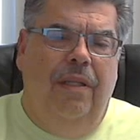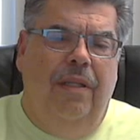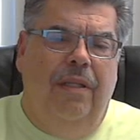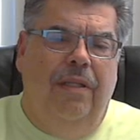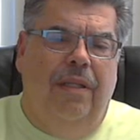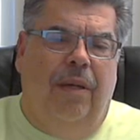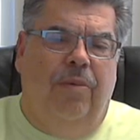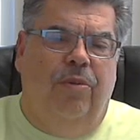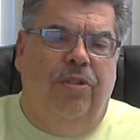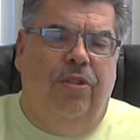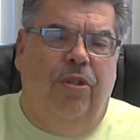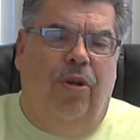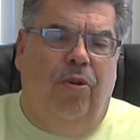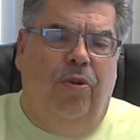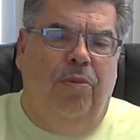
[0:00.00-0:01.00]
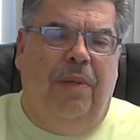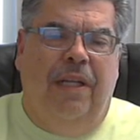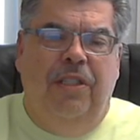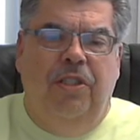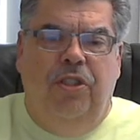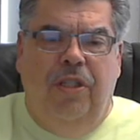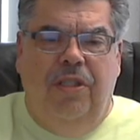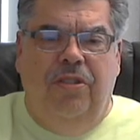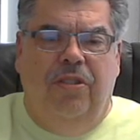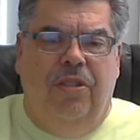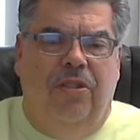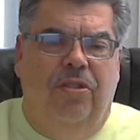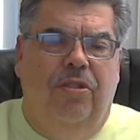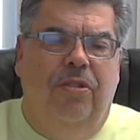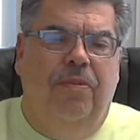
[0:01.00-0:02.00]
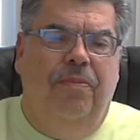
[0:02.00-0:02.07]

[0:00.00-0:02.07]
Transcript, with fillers: that was told by Jesus